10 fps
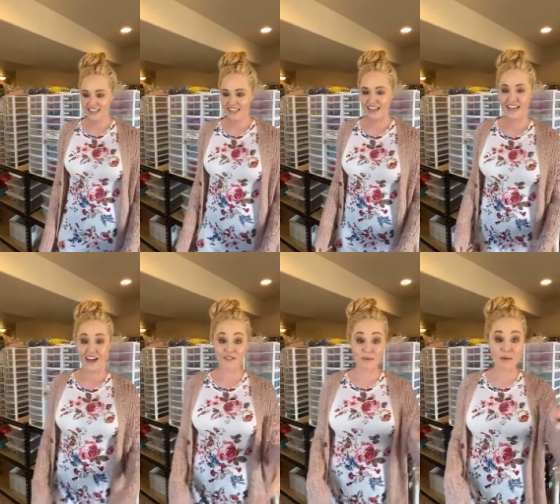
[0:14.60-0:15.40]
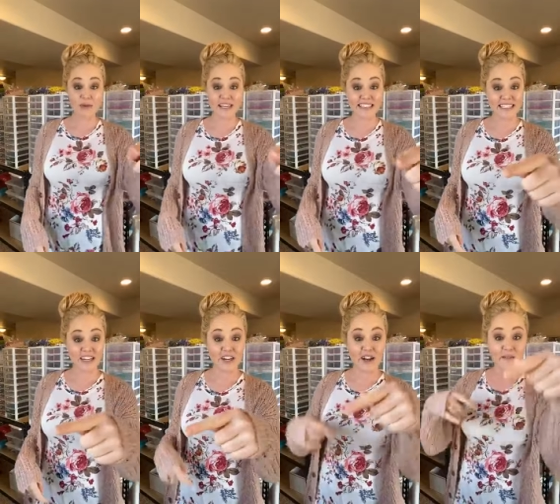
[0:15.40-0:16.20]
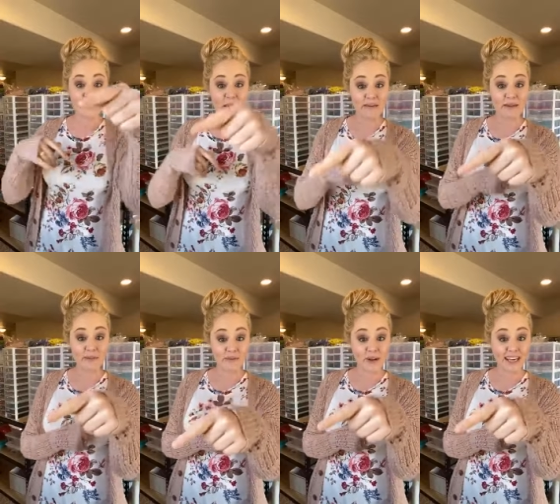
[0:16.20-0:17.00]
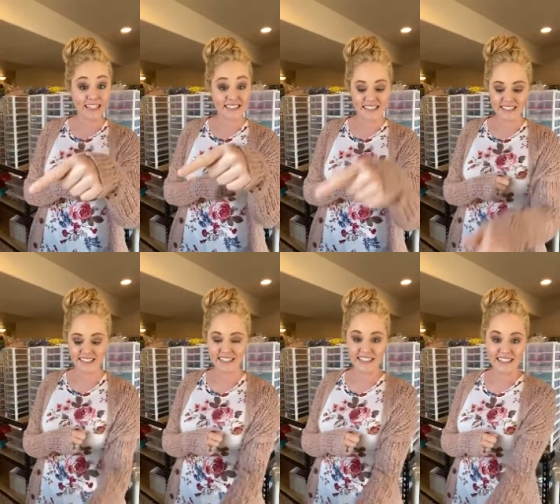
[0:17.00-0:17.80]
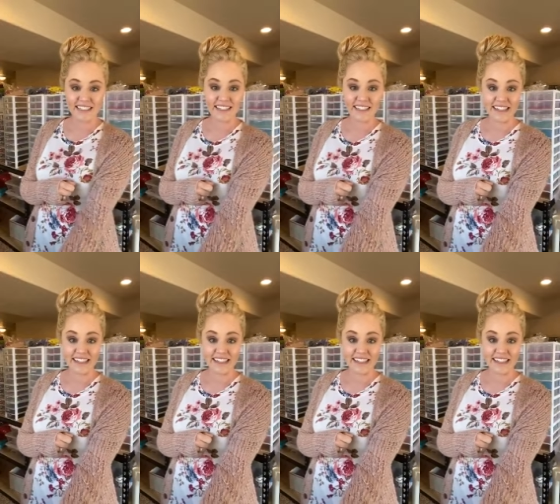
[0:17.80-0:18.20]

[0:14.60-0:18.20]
I have a, you can't see her, I have a baby right here.